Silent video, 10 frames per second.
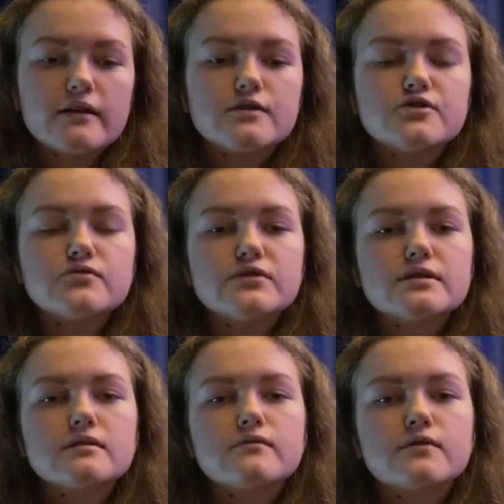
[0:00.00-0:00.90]
and choosing
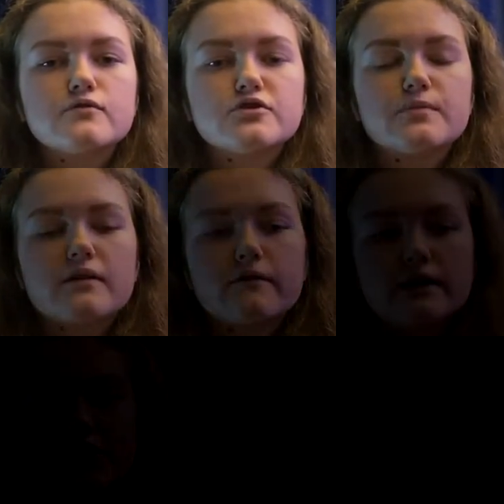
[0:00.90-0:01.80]
a future
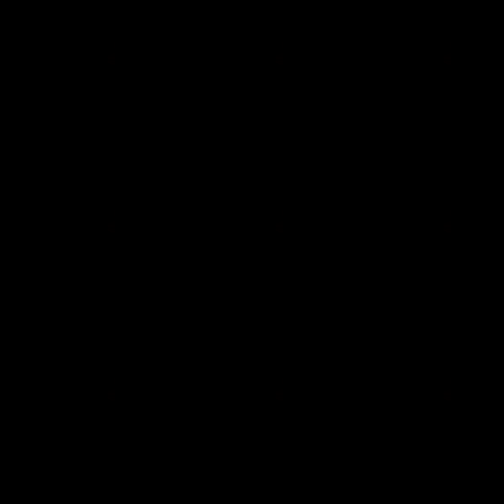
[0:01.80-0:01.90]
profession.